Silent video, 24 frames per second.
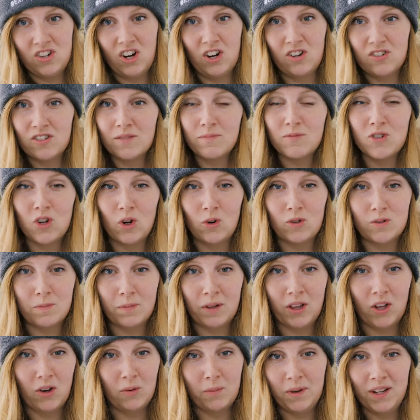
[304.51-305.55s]
share some jokes
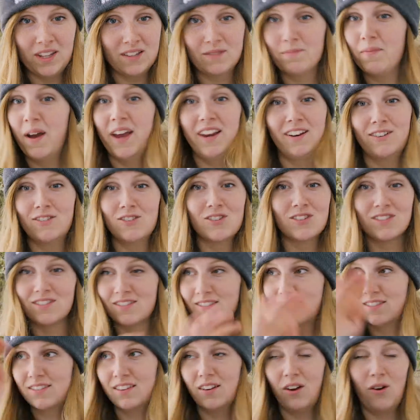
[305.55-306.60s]
below because mine are just,
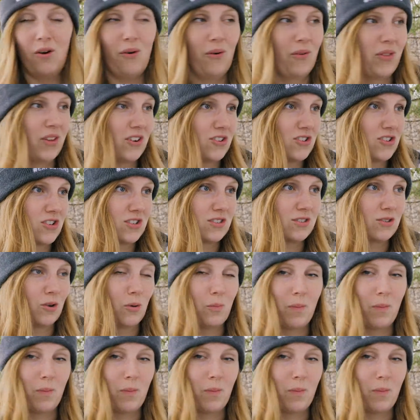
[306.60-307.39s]
oh, they're just so